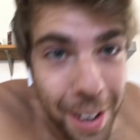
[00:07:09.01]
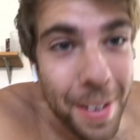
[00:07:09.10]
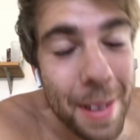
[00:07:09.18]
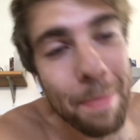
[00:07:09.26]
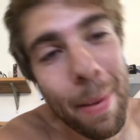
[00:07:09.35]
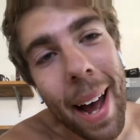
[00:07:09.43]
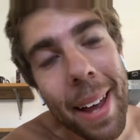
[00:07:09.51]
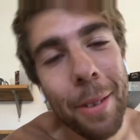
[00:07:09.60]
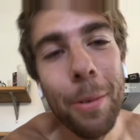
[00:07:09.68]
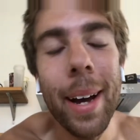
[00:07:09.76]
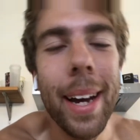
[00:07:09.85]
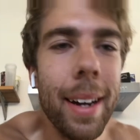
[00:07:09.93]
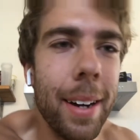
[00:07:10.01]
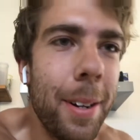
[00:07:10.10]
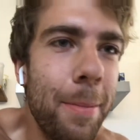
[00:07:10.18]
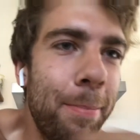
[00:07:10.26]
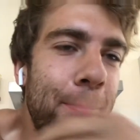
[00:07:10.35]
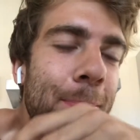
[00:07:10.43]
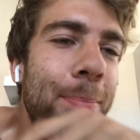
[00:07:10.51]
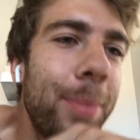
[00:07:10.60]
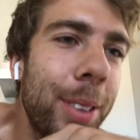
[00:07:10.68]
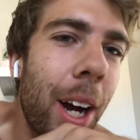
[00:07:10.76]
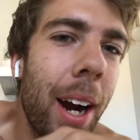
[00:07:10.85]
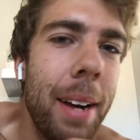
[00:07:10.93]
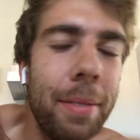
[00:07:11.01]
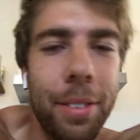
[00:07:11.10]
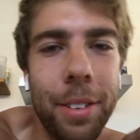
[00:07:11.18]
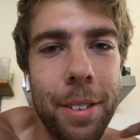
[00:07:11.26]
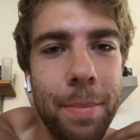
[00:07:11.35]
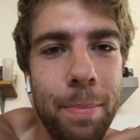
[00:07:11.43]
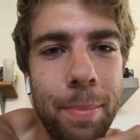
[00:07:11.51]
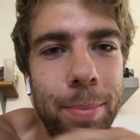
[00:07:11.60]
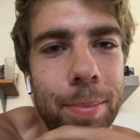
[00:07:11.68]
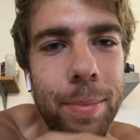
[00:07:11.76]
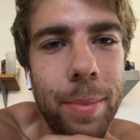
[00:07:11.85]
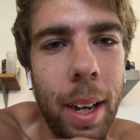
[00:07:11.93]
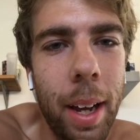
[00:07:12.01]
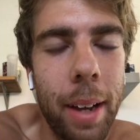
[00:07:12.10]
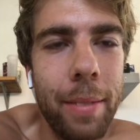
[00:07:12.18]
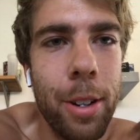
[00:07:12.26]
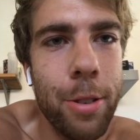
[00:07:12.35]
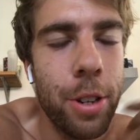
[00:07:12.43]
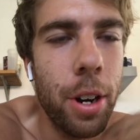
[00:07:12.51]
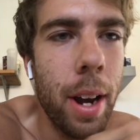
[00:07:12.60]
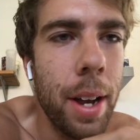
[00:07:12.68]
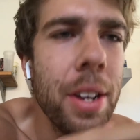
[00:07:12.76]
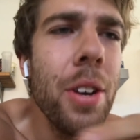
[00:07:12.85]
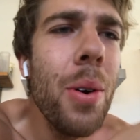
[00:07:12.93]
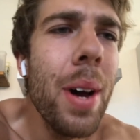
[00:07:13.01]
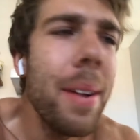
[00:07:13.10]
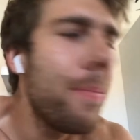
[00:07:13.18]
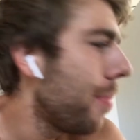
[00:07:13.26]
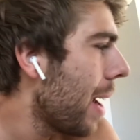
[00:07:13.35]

Oh, and by the way, um, sorry for, I have no shirt on. You know what?